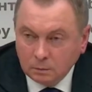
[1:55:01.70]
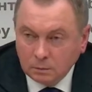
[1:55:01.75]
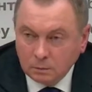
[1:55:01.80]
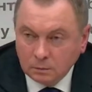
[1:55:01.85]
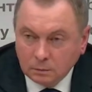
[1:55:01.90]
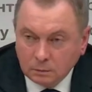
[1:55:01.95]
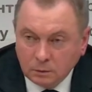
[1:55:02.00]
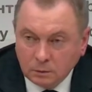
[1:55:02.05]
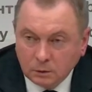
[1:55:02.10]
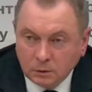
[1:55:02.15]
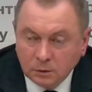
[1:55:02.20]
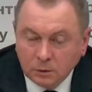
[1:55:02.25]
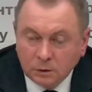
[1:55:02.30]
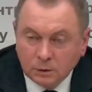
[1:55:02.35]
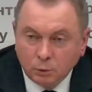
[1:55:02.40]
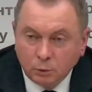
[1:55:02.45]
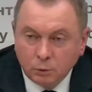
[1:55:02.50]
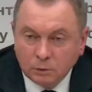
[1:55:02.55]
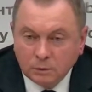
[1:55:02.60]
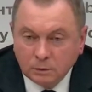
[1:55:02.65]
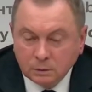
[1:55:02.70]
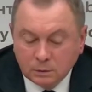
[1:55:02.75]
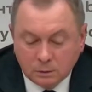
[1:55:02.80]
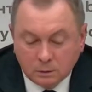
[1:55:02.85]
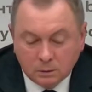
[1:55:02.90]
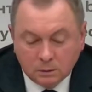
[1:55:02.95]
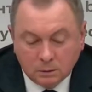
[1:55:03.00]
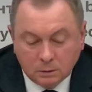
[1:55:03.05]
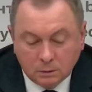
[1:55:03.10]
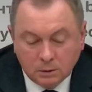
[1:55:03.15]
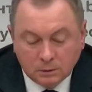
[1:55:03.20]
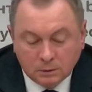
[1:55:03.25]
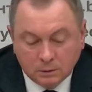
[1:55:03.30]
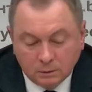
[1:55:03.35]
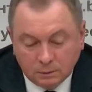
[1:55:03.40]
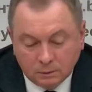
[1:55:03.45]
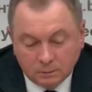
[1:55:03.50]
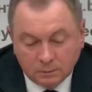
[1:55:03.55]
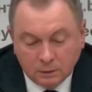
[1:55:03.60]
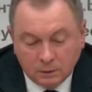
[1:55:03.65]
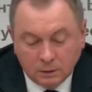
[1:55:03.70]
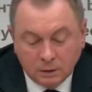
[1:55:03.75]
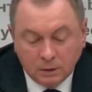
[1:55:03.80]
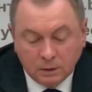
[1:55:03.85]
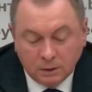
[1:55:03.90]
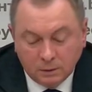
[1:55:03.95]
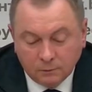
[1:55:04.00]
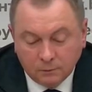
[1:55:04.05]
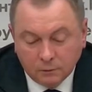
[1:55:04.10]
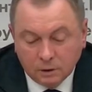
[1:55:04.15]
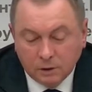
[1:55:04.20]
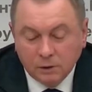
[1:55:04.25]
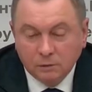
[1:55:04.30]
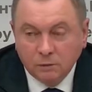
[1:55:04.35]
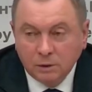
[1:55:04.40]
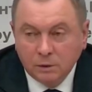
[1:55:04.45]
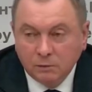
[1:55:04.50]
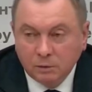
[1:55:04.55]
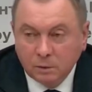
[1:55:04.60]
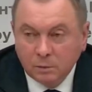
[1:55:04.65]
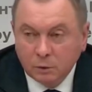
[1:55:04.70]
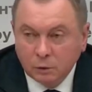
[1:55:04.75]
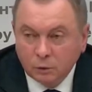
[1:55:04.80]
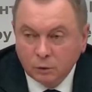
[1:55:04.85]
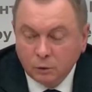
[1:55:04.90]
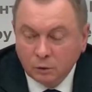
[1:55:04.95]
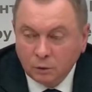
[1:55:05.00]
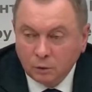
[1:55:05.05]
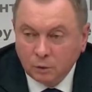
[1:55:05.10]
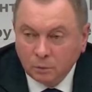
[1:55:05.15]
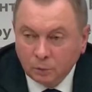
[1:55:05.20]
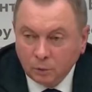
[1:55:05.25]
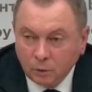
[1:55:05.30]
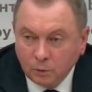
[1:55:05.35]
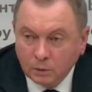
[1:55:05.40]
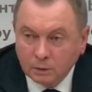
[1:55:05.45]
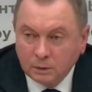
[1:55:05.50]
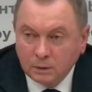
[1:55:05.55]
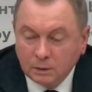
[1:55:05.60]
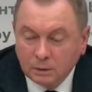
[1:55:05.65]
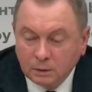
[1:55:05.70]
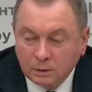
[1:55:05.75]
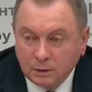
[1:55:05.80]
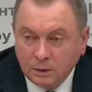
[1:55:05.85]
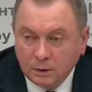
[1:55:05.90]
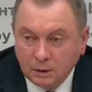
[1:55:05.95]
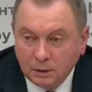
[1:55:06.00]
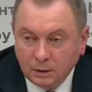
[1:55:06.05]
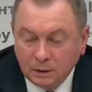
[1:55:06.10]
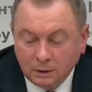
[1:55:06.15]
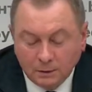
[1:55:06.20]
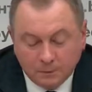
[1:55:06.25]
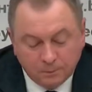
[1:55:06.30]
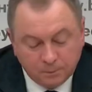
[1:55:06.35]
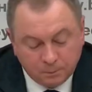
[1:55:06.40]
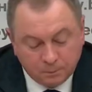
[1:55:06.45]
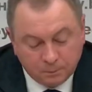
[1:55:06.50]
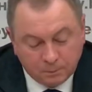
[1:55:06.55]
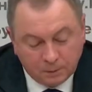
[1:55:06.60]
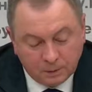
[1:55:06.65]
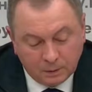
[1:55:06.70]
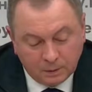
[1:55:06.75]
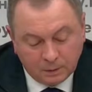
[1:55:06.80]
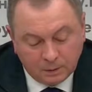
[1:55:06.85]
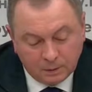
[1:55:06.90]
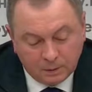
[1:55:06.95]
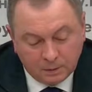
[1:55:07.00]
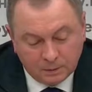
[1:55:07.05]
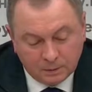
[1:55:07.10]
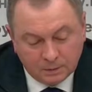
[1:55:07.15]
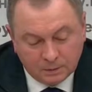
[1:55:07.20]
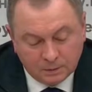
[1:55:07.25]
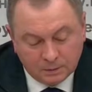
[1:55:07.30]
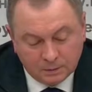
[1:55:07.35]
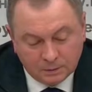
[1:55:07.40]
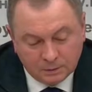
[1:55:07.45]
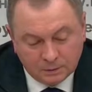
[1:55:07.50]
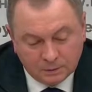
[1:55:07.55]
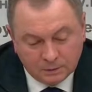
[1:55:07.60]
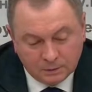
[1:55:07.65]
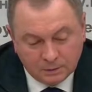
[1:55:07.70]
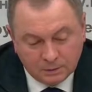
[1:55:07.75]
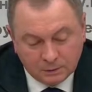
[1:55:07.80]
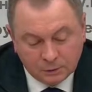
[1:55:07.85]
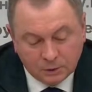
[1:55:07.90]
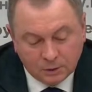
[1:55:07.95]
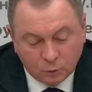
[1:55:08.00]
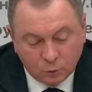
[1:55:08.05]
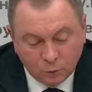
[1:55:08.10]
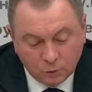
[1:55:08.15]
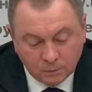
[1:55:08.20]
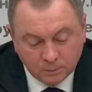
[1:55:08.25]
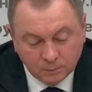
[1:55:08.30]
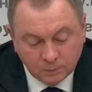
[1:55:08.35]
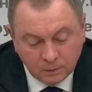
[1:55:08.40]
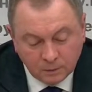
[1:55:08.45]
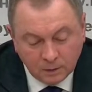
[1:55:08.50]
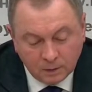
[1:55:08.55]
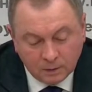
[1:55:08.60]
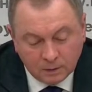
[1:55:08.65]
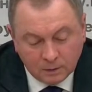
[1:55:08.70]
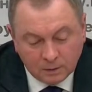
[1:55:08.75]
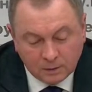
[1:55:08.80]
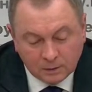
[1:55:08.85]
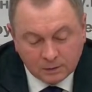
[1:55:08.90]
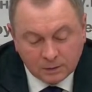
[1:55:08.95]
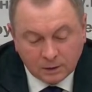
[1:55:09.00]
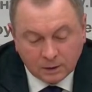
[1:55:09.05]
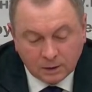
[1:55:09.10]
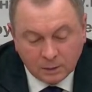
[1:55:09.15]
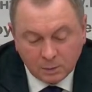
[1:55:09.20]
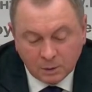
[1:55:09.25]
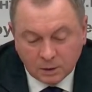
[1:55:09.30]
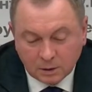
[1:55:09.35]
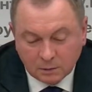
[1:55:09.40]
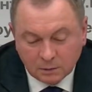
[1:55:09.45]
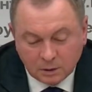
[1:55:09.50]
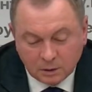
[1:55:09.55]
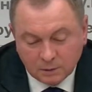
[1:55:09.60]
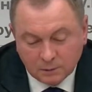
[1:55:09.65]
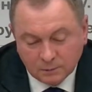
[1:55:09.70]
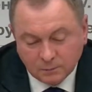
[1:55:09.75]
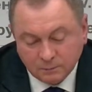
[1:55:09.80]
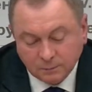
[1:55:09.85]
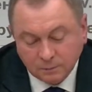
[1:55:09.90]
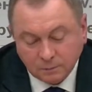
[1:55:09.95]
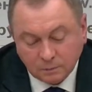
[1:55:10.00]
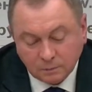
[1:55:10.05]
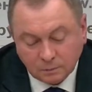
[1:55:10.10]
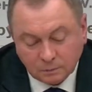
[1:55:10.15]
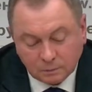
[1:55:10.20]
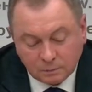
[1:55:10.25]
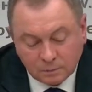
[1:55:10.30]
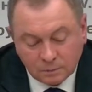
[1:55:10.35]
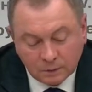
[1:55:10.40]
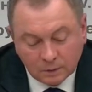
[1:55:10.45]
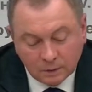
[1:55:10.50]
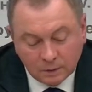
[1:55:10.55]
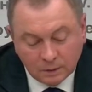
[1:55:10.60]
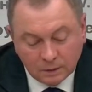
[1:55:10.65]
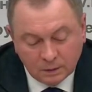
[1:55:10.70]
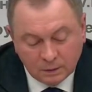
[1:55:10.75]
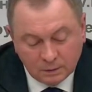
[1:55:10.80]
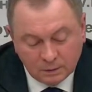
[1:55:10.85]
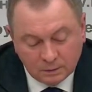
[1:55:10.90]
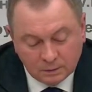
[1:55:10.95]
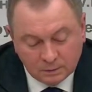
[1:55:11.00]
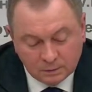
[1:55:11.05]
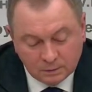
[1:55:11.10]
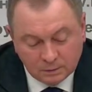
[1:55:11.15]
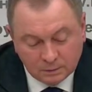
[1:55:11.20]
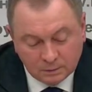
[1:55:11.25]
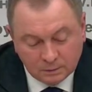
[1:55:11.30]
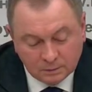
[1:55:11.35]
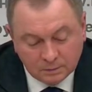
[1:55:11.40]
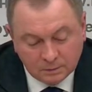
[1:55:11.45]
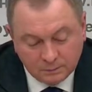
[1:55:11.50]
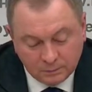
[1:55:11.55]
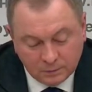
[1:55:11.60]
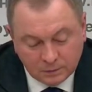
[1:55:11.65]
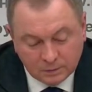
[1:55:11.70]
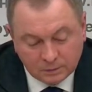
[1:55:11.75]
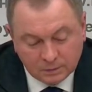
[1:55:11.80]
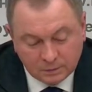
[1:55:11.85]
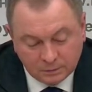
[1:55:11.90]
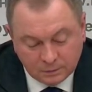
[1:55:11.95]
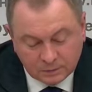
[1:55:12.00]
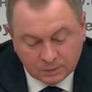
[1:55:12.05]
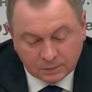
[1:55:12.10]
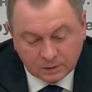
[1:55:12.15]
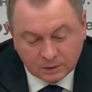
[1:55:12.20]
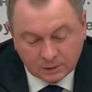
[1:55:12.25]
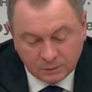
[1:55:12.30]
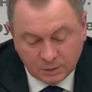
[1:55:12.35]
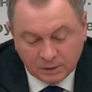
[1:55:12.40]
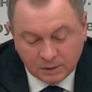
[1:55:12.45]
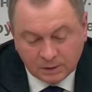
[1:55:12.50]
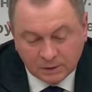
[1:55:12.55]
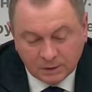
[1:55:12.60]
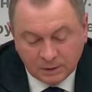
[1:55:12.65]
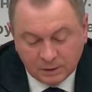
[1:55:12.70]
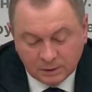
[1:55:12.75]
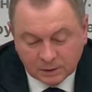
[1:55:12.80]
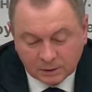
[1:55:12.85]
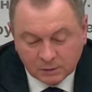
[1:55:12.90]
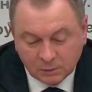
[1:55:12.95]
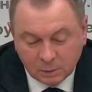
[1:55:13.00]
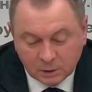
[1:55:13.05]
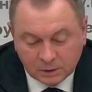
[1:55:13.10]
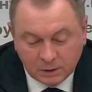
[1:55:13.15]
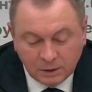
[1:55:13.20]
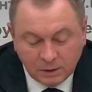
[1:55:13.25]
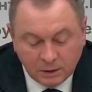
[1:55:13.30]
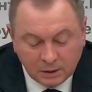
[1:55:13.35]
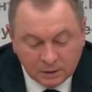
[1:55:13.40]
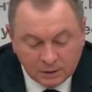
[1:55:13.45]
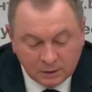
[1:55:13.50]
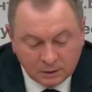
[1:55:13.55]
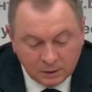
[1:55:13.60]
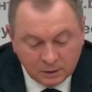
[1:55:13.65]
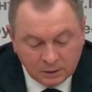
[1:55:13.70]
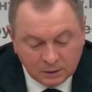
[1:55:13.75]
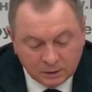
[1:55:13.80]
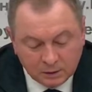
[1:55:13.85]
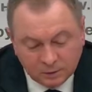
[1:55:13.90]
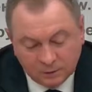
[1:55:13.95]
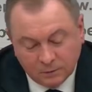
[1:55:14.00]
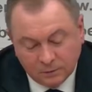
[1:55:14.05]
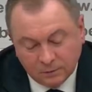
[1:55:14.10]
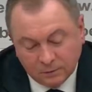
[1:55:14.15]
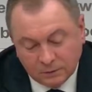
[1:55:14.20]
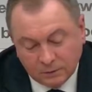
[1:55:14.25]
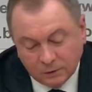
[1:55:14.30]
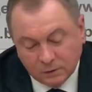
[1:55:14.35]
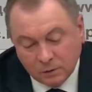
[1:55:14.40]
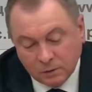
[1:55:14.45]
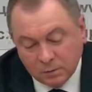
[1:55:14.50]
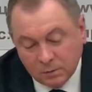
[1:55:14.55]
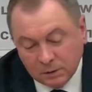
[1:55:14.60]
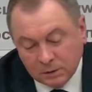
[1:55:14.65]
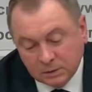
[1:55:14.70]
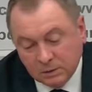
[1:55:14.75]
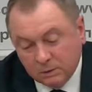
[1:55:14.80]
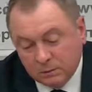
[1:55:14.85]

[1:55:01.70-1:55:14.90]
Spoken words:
were also the things connected with those 2 people were discussed in a constructive way, but as we now see that our Polish partners decided to use this information, to use this situation to